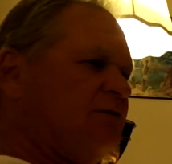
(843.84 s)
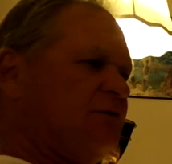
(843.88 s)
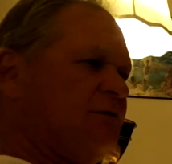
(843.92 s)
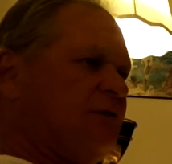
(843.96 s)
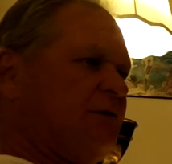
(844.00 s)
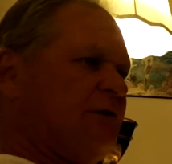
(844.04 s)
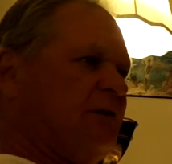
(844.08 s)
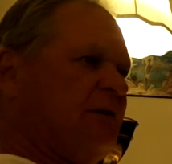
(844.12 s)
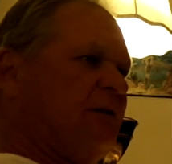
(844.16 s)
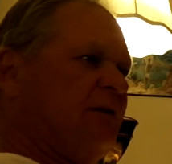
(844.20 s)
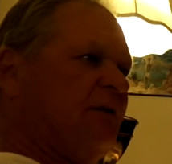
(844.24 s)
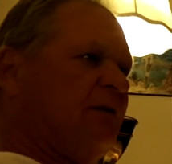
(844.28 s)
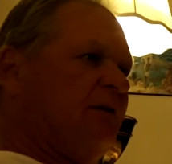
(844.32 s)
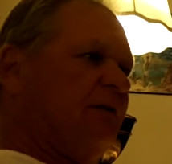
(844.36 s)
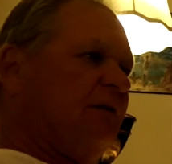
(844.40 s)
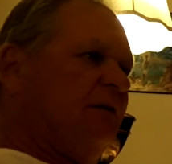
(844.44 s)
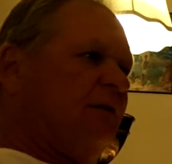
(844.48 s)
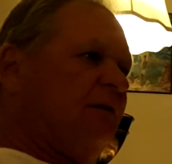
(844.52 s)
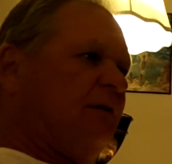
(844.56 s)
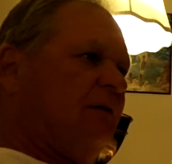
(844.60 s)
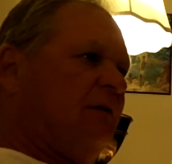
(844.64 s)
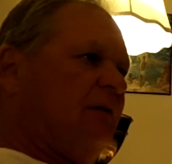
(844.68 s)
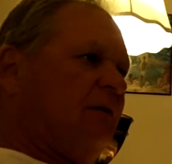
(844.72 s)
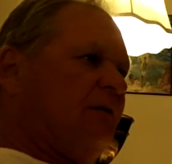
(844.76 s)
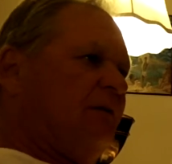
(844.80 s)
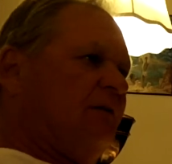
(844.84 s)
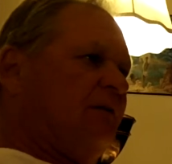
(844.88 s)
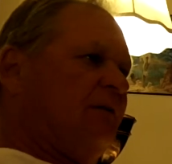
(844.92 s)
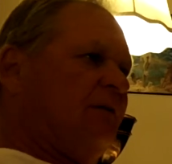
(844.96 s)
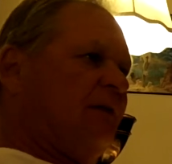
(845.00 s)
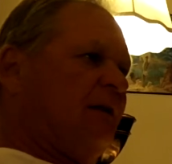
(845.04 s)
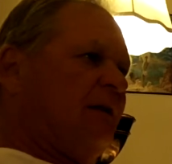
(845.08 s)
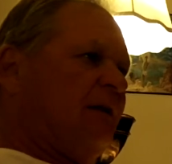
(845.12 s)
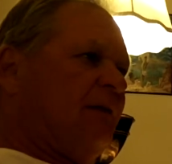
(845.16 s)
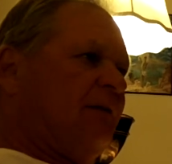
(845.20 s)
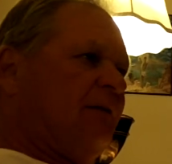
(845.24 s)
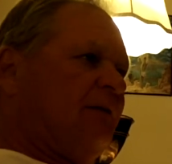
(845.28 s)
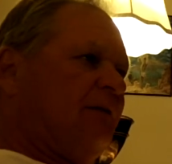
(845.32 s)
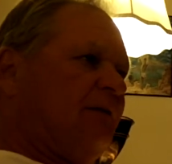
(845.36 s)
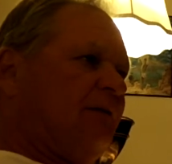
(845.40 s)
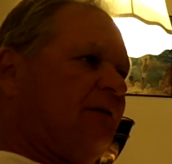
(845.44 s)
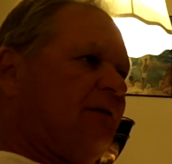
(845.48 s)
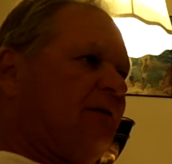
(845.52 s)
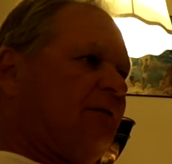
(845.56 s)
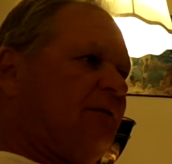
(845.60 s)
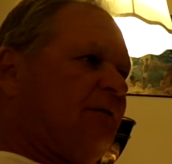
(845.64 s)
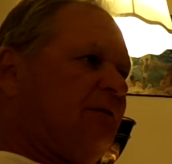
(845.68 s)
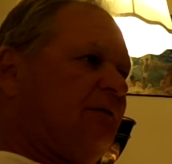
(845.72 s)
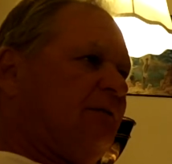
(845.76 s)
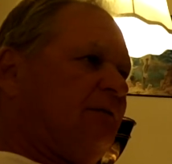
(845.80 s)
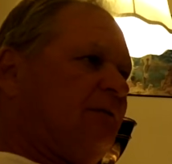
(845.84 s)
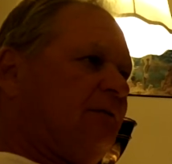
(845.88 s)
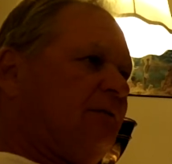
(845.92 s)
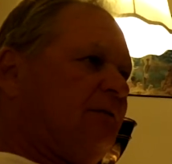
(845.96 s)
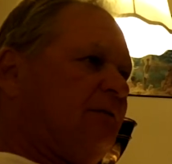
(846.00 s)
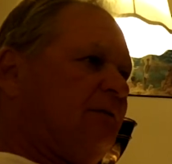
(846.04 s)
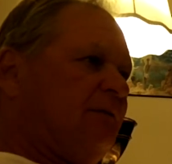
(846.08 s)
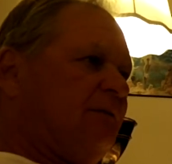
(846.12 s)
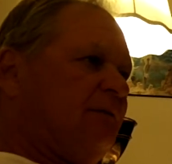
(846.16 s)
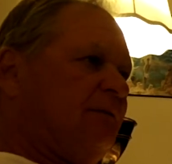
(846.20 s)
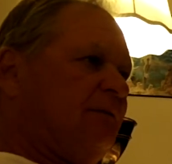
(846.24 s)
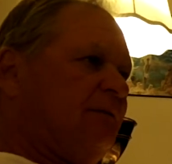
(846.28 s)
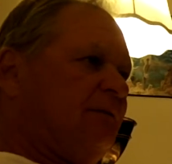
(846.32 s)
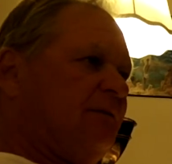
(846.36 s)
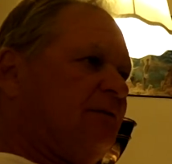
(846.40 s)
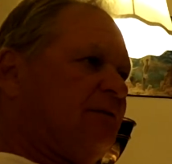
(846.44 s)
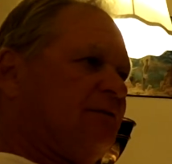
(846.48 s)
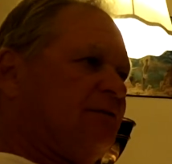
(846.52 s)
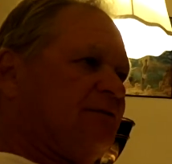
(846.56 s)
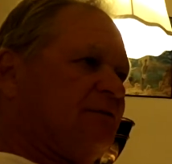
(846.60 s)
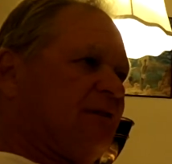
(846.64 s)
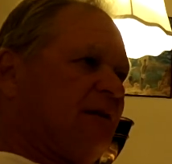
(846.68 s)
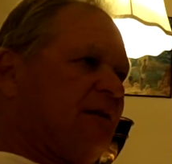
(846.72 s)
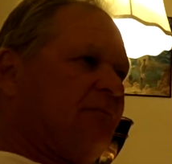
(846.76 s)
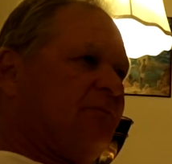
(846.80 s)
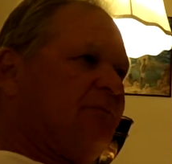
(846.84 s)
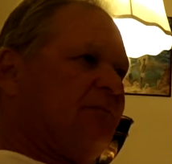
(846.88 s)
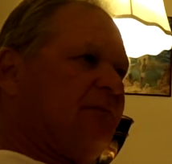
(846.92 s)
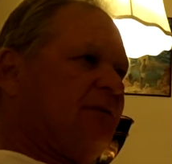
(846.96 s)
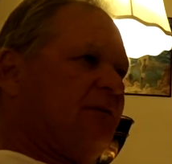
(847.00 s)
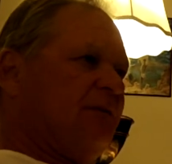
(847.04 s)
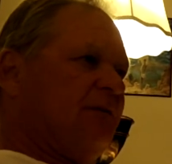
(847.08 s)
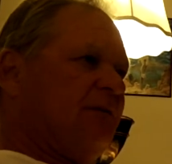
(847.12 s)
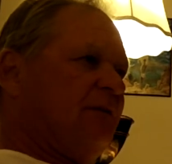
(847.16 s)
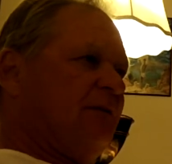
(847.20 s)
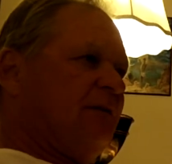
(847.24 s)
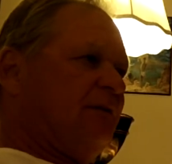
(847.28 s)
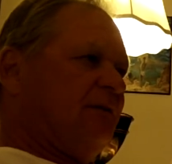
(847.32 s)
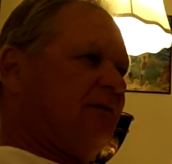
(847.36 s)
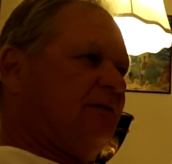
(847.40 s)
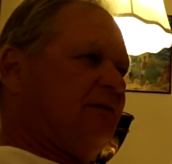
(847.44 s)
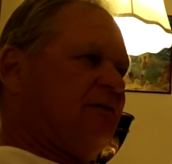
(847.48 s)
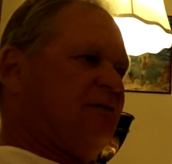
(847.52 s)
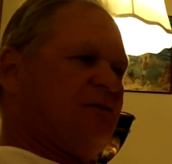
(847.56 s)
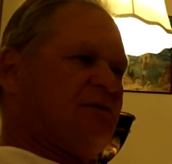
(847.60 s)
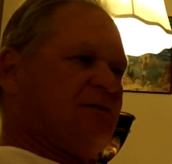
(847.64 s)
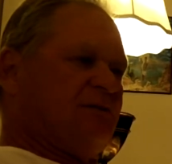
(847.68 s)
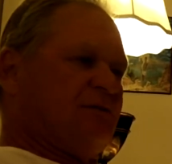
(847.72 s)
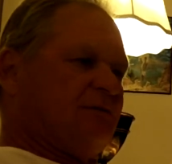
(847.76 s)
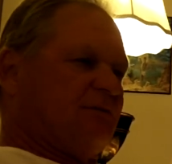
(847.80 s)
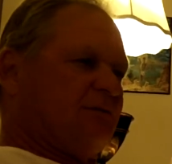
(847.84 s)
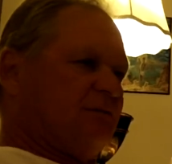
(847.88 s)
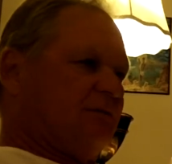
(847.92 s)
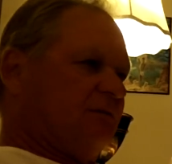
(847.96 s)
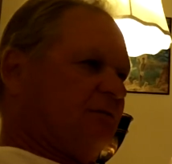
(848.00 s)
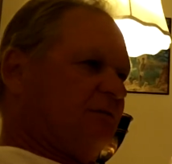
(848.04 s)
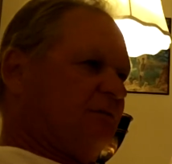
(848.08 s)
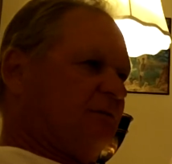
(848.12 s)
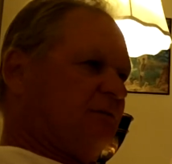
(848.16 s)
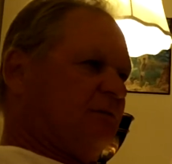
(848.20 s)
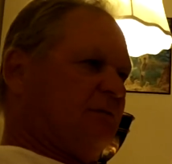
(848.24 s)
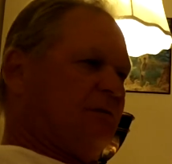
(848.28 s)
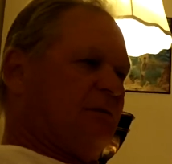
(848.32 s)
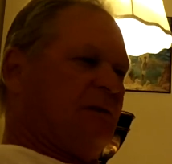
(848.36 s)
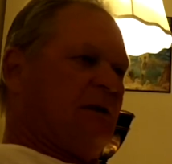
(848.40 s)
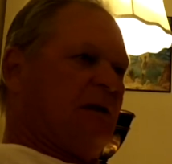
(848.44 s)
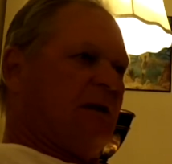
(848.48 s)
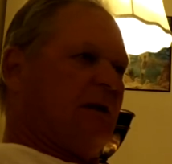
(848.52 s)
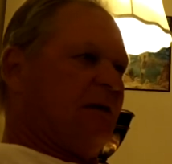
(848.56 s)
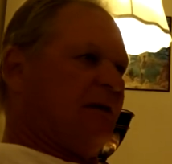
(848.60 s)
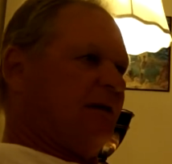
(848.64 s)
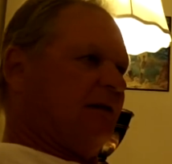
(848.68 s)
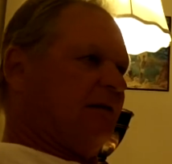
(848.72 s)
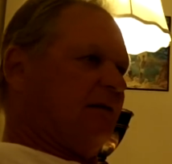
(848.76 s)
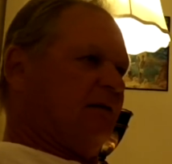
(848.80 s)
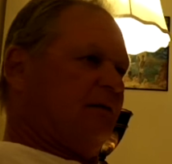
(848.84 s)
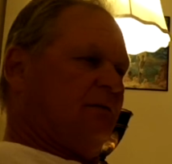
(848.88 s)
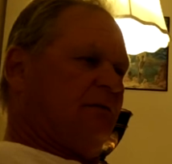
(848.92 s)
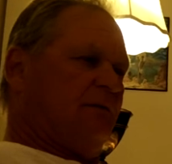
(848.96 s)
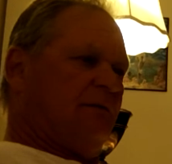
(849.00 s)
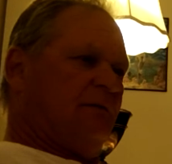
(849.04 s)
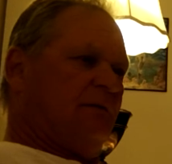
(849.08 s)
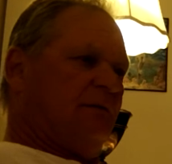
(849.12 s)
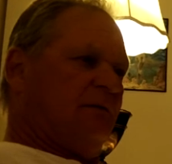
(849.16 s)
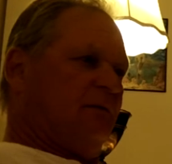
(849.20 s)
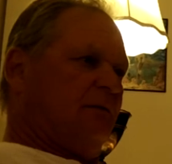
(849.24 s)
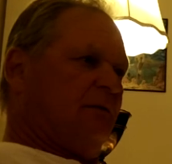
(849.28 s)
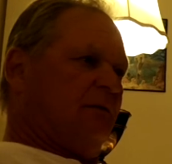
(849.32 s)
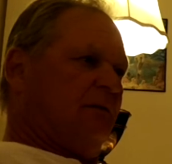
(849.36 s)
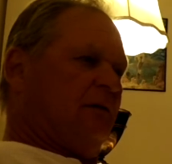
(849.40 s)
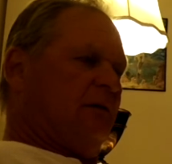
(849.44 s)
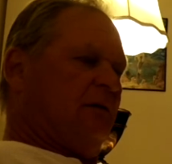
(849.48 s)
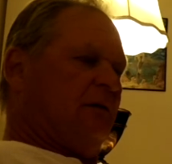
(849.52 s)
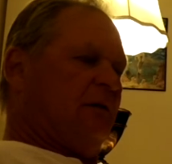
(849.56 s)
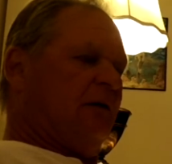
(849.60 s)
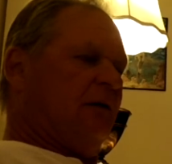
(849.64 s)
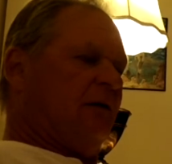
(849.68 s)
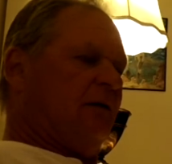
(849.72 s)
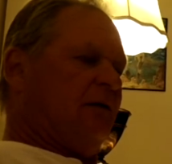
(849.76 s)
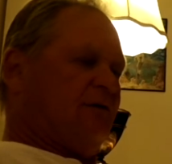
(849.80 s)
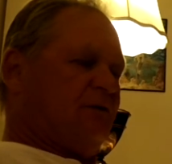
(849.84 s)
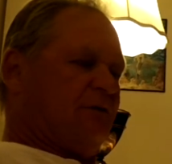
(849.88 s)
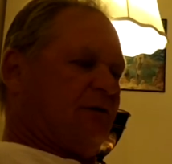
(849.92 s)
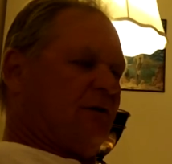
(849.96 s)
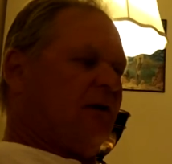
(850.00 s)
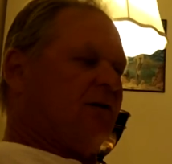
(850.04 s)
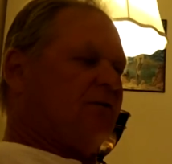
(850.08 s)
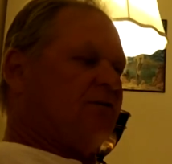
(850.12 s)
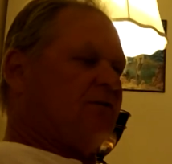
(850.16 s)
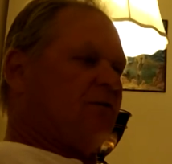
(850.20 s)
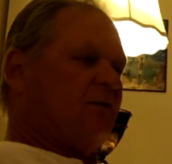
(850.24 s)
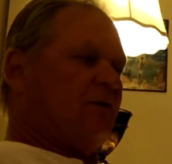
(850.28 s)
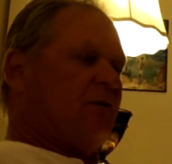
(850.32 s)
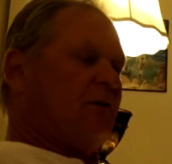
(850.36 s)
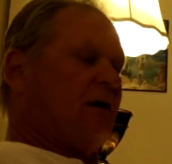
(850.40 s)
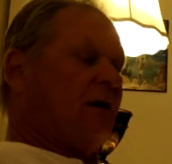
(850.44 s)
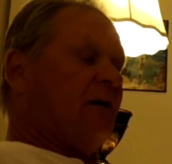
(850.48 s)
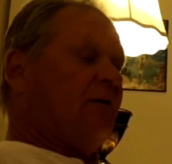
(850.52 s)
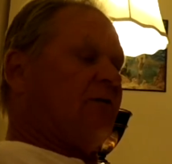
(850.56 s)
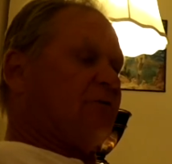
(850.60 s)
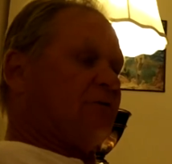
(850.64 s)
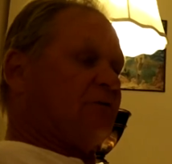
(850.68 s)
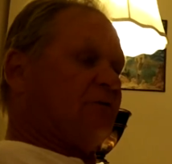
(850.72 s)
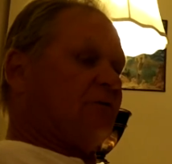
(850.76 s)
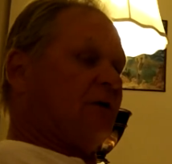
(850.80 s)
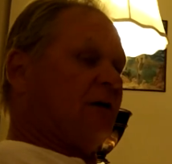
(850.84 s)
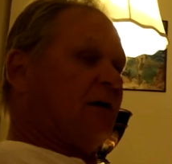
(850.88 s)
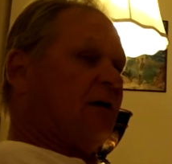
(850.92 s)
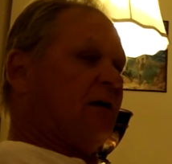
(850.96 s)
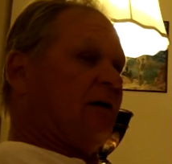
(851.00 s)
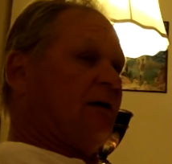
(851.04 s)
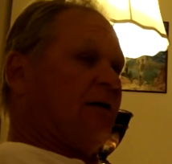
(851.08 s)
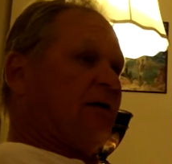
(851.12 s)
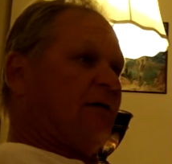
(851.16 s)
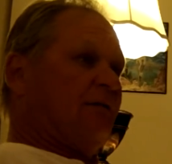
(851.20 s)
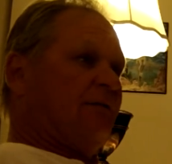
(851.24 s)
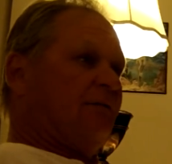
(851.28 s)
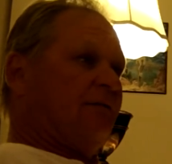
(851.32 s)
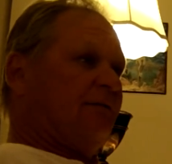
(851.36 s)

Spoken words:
to you, that there's something that just kind of, so I was crying.